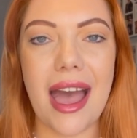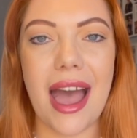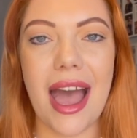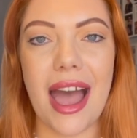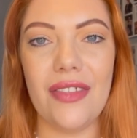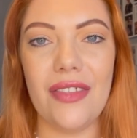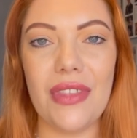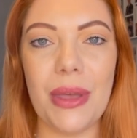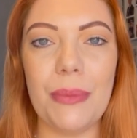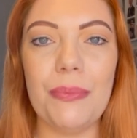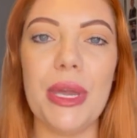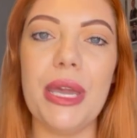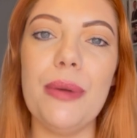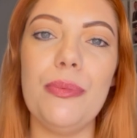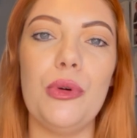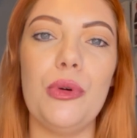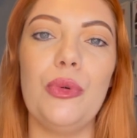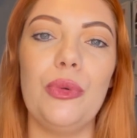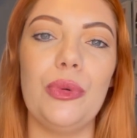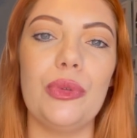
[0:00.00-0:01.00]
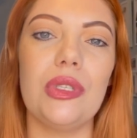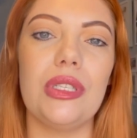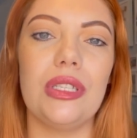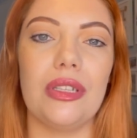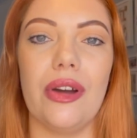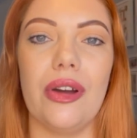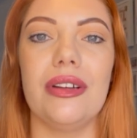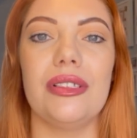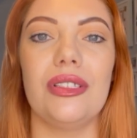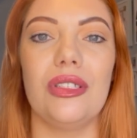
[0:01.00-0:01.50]
And then people will
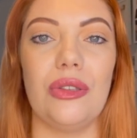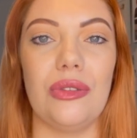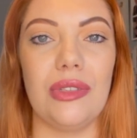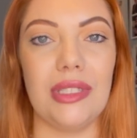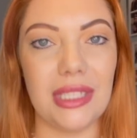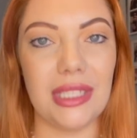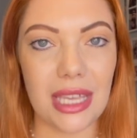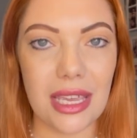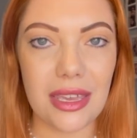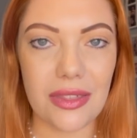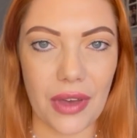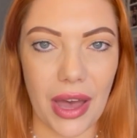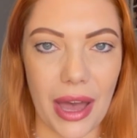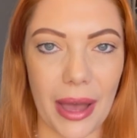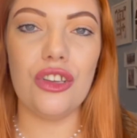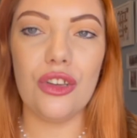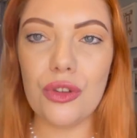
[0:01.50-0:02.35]
start to see that.